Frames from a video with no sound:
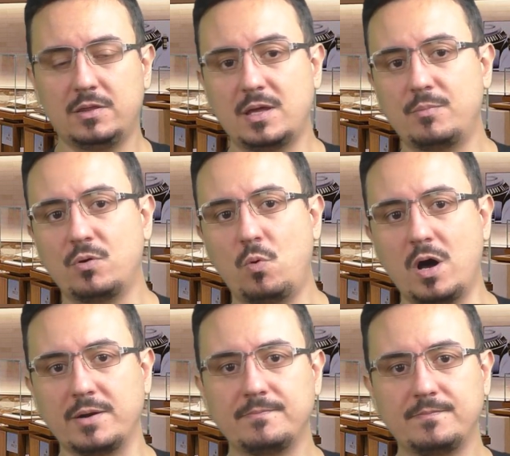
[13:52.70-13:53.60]
Number
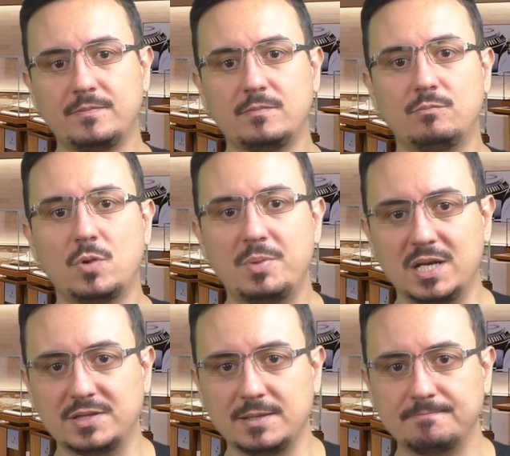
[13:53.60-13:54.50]
one,
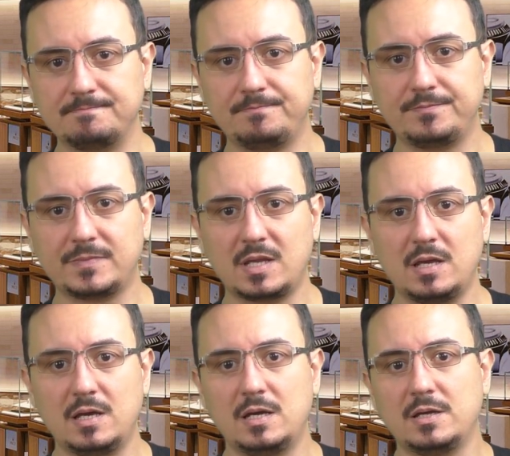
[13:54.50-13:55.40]
mobility.
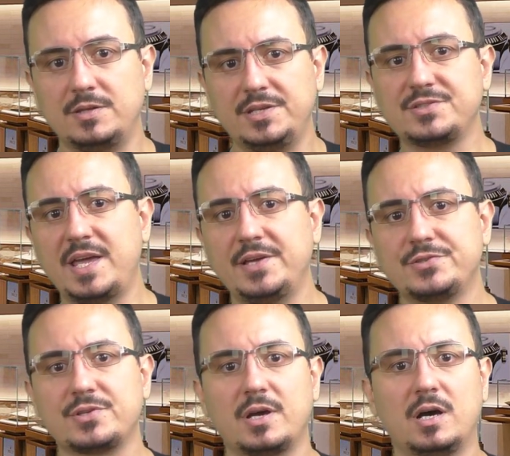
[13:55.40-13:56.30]
These
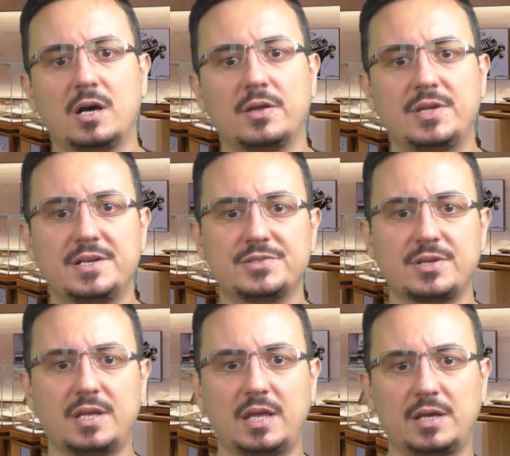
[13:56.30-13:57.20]
days, there
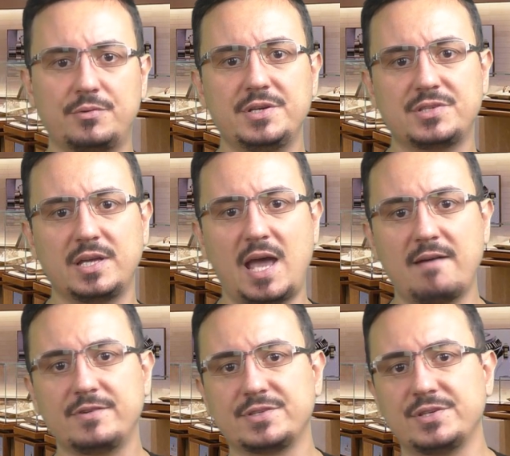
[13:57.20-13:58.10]
is increasing
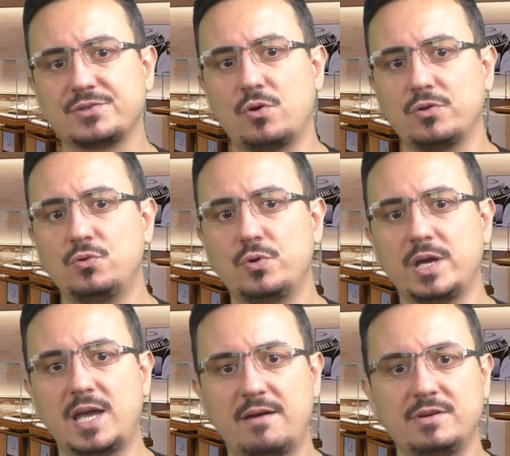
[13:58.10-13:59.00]
emphasis on
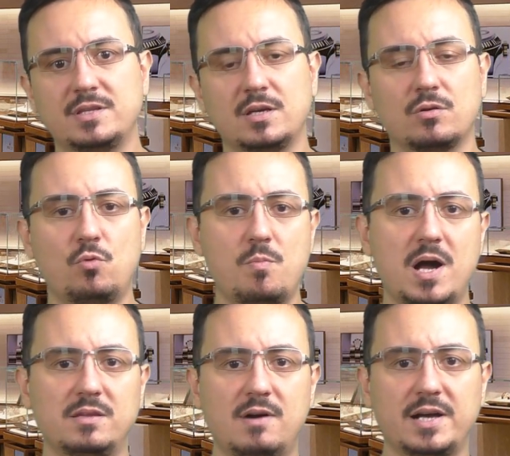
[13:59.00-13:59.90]
doing everything on
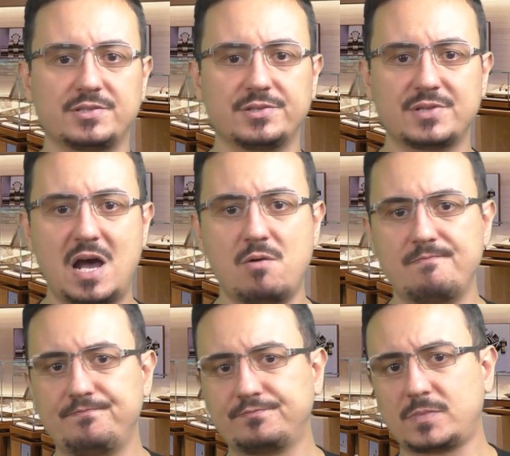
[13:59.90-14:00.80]
mobile devices. Now,
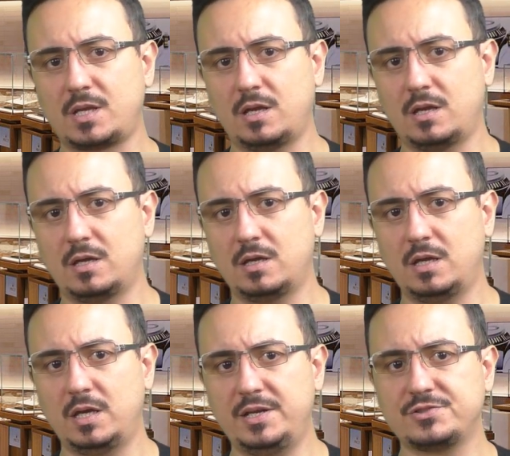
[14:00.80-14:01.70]

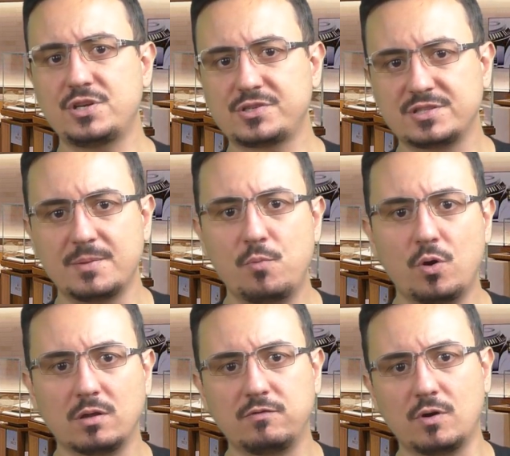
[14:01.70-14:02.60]
it is just as important